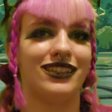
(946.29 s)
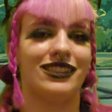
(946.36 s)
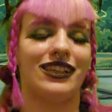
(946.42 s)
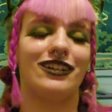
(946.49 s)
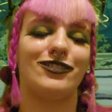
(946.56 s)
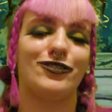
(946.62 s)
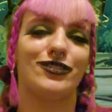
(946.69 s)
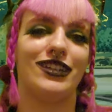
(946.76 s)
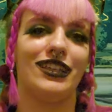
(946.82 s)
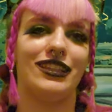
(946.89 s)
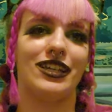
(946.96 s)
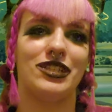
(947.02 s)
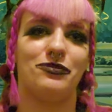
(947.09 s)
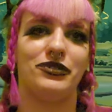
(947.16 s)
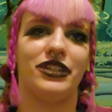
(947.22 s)
The elderly
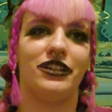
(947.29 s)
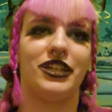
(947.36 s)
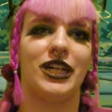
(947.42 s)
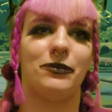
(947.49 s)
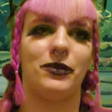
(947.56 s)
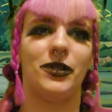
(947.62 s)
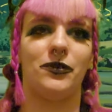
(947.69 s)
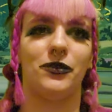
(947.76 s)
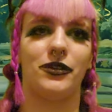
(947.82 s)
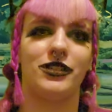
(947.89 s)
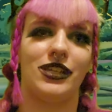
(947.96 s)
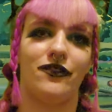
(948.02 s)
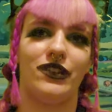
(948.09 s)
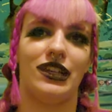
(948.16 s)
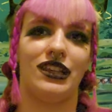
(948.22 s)
lesbian couple were
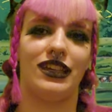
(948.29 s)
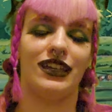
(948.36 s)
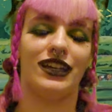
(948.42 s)
definitely